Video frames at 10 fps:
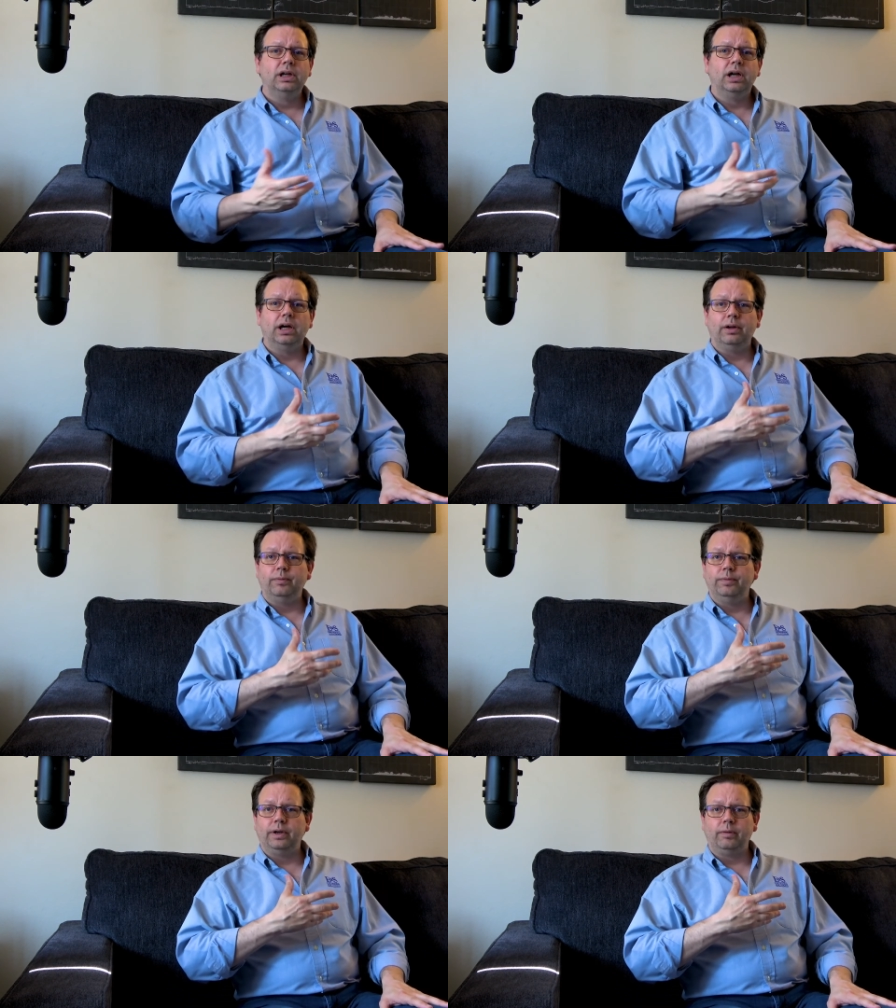
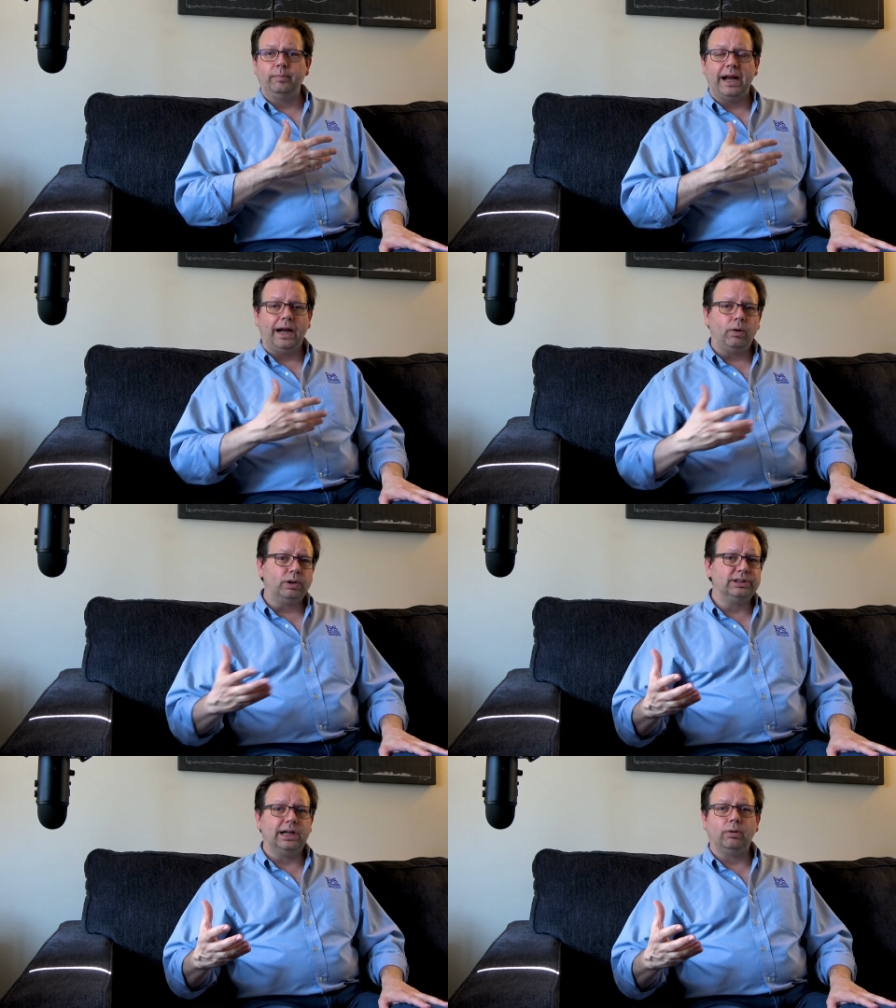Um, they're
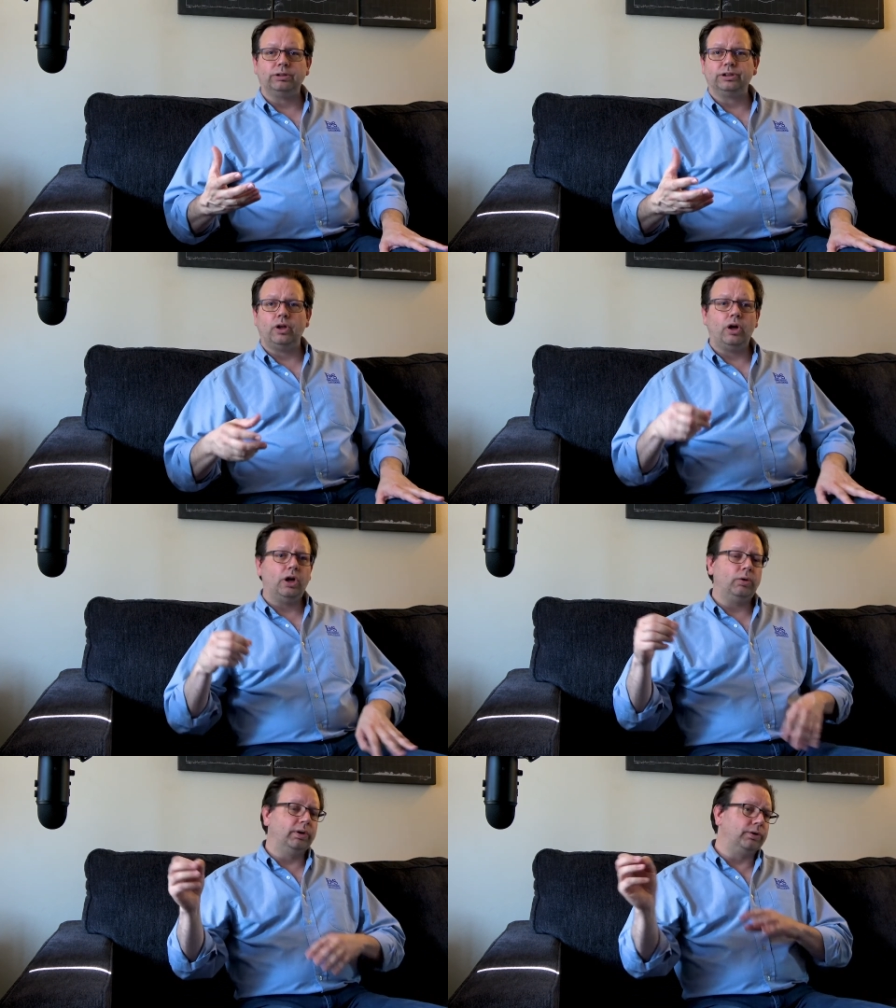hours and hours
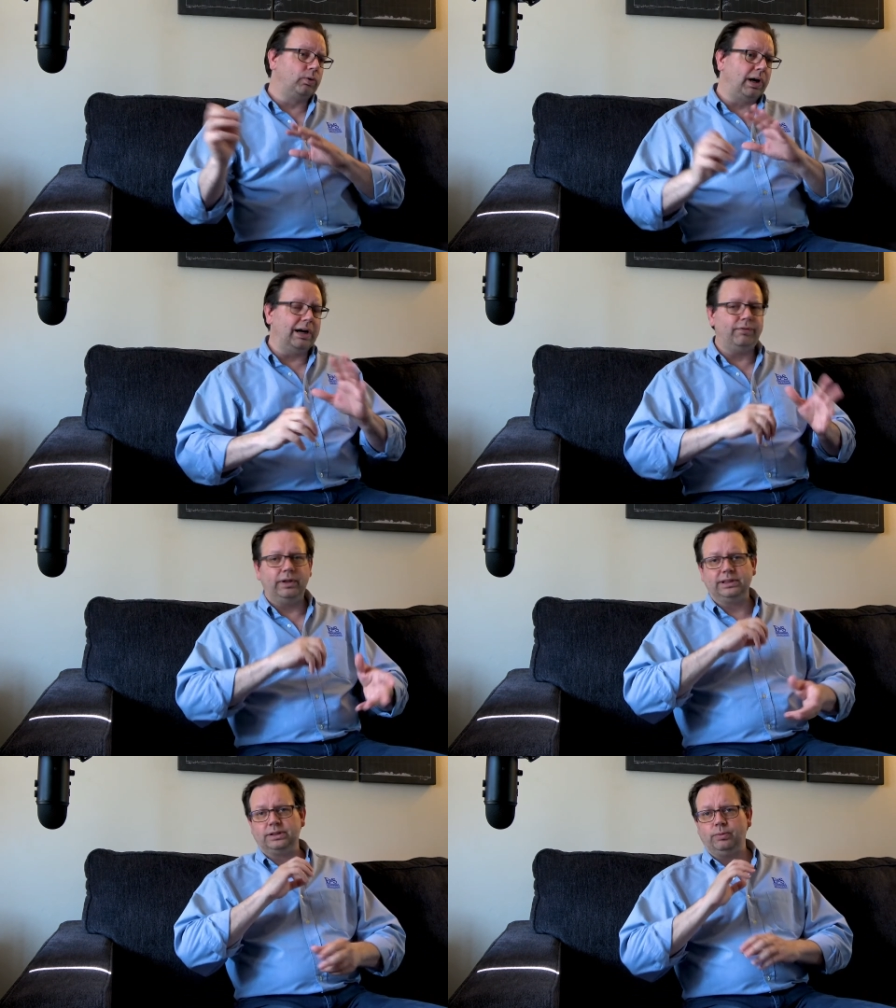long with
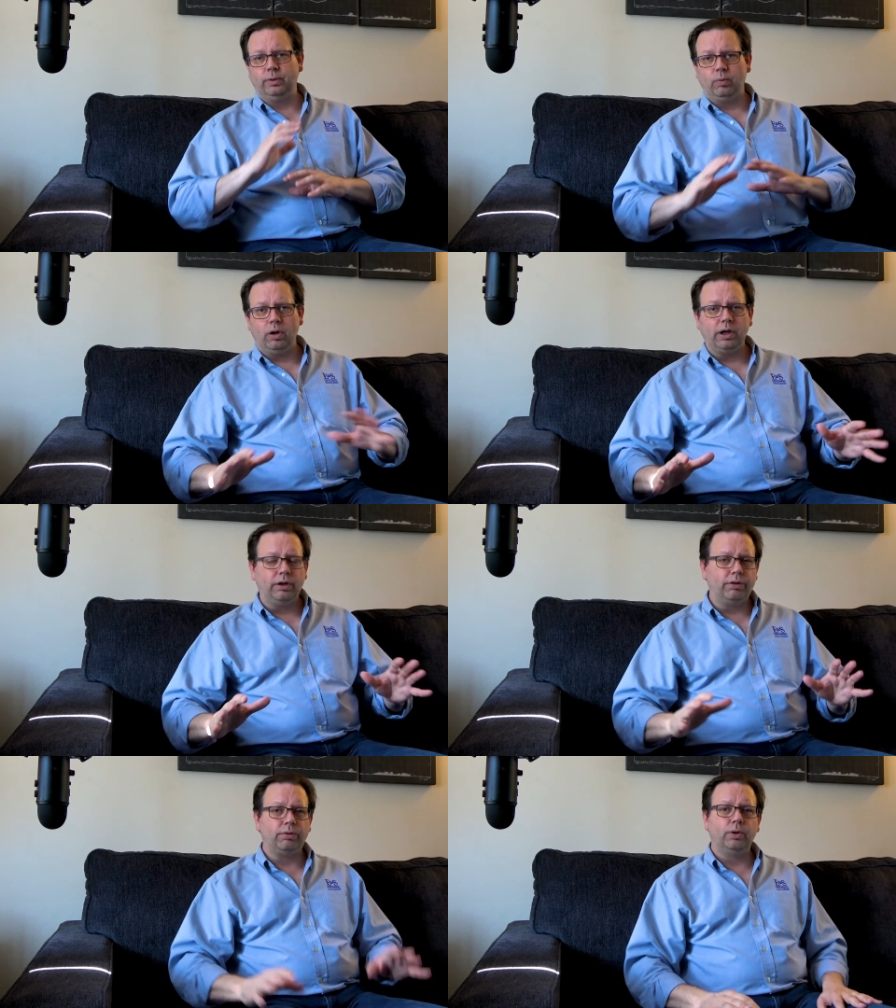graphics and we walk
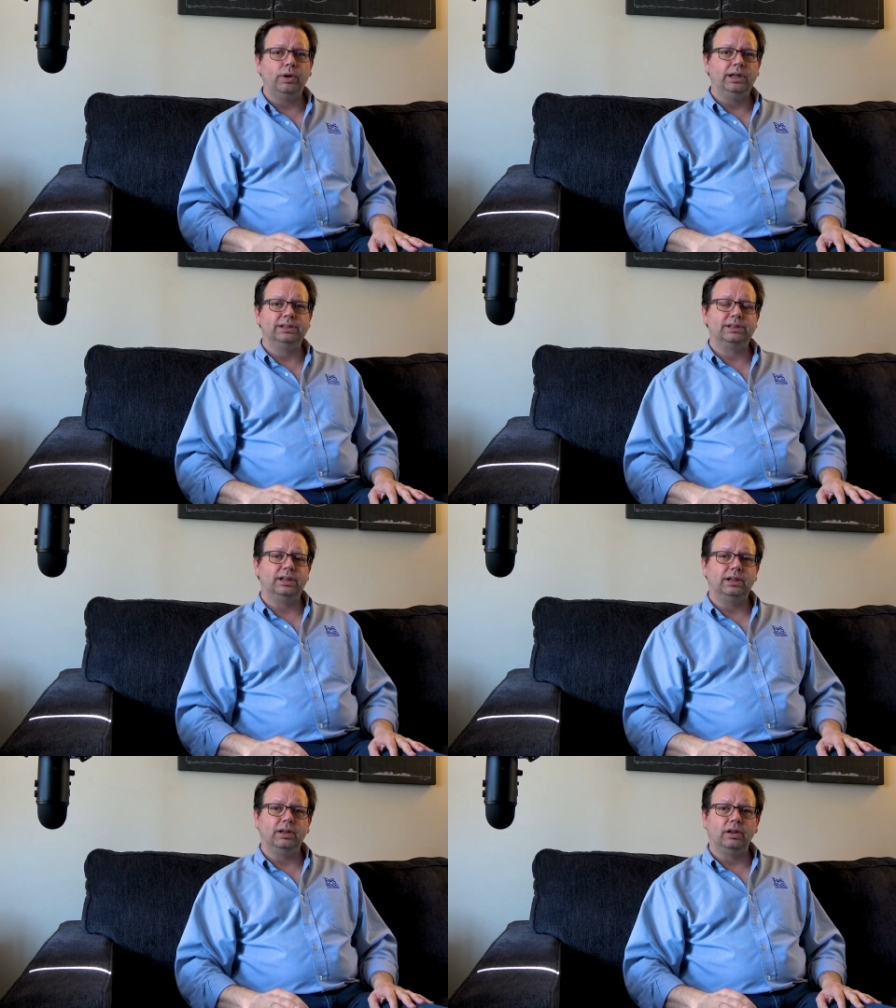you through it. It's
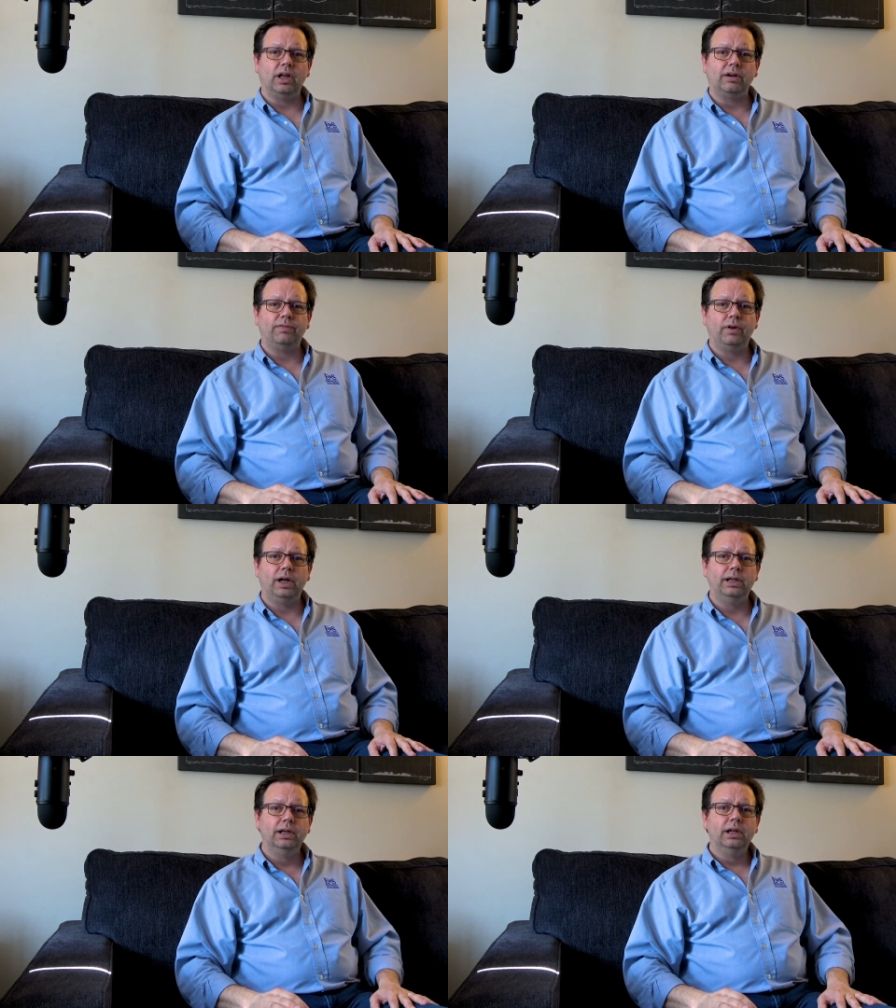uh, a lot of
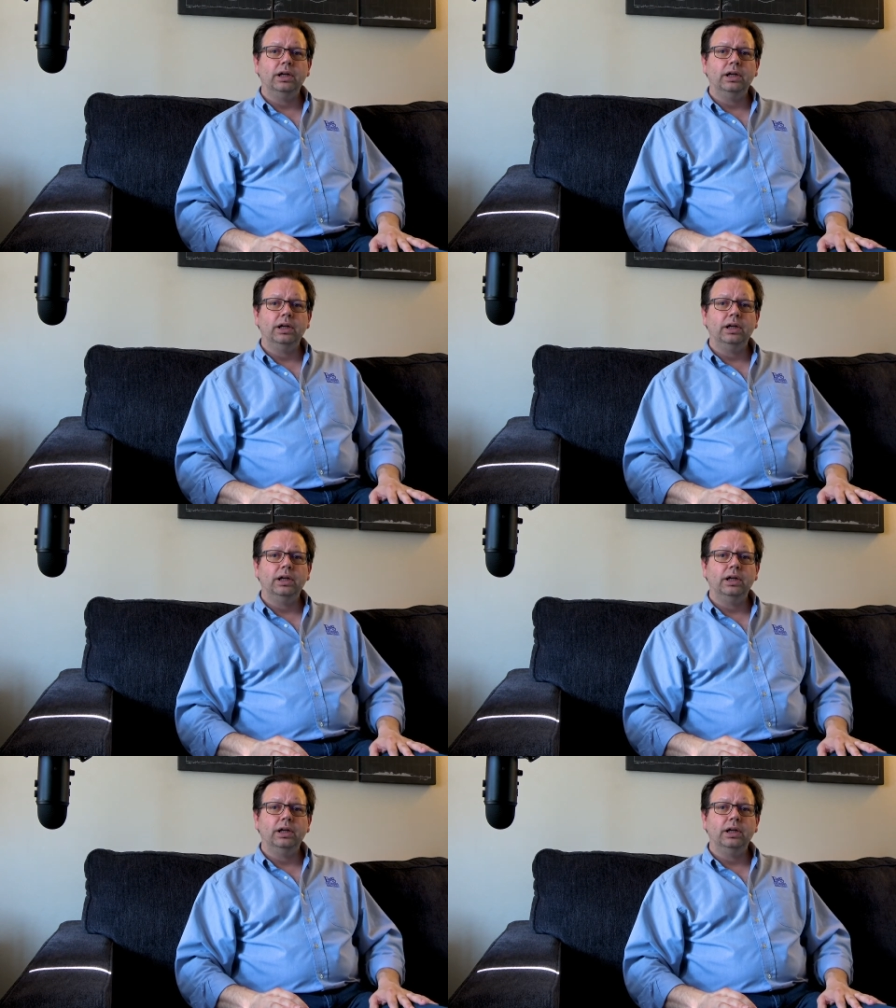fun